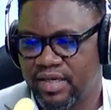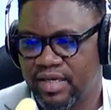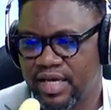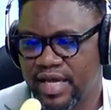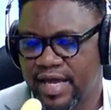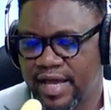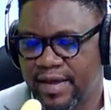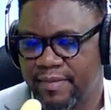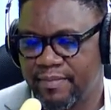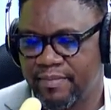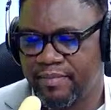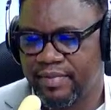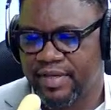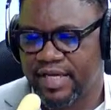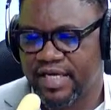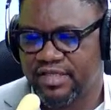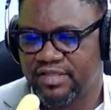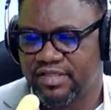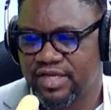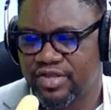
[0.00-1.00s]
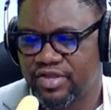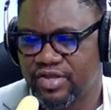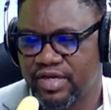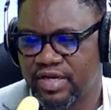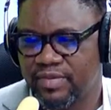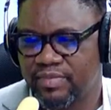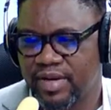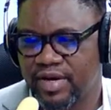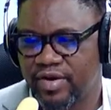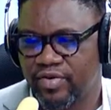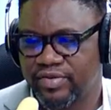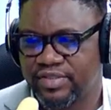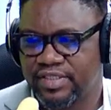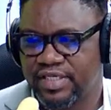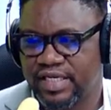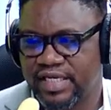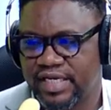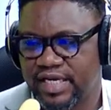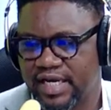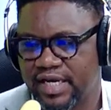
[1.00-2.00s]
Kingsley Chinna, minority
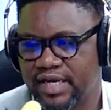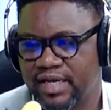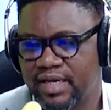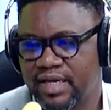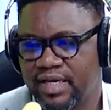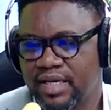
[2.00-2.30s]
leader,